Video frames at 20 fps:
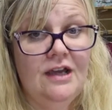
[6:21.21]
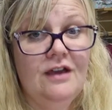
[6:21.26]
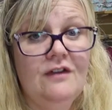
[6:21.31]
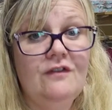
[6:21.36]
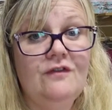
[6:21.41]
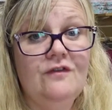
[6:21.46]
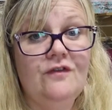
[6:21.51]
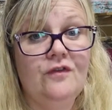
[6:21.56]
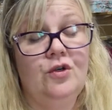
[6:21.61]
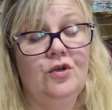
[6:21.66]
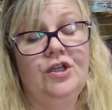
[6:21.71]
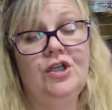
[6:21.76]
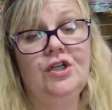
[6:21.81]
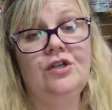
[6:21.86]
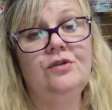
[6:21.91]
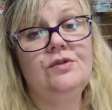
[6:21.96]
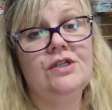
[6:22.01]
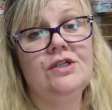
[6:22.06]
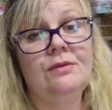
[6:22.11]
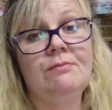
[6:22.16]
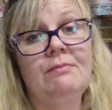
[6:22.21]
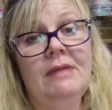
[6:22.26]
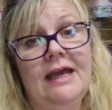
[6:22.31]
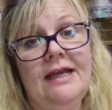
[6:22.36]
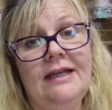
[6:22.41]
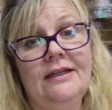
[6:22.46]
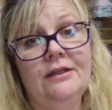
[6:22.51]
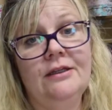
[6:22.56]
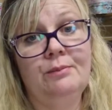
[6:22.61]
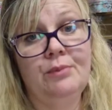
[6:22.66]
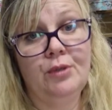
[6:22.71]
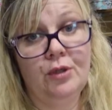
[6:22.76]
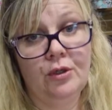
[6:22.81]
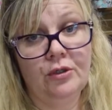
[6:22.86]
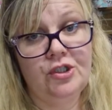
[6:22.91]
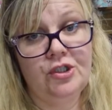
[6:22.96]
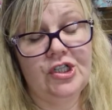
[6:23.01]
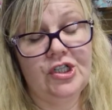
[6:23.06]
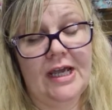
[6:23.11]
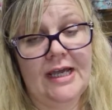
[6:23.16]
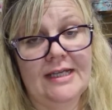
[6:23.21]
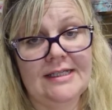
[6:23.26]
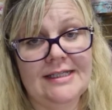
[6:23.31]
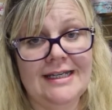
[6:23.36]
for you to make the project.